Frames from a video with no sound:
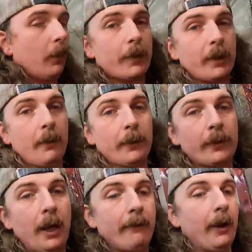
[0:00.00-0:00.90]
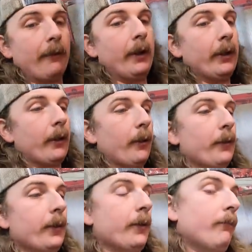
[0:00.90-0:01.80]
was a couple of Tri-5 radiator
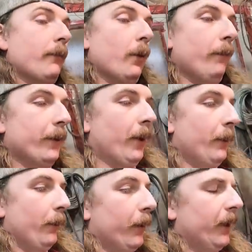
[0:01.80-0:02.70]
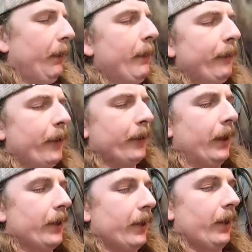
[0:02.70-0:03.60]
hoses. So hopefully something will work. They might be for a
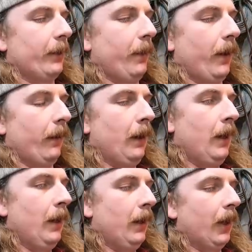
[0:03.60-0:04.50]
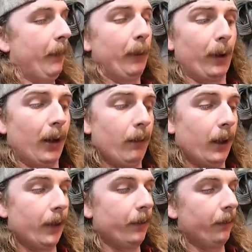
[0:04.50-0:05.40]
straight six, but that might work
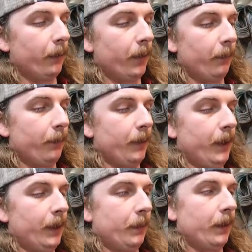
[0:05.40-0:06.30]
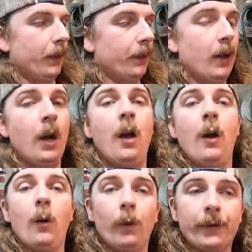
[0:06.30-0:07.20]
out actually with where the placement is.
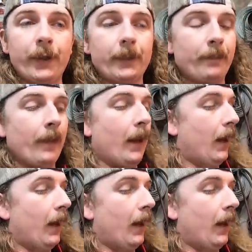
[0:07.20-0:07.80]
We'll see.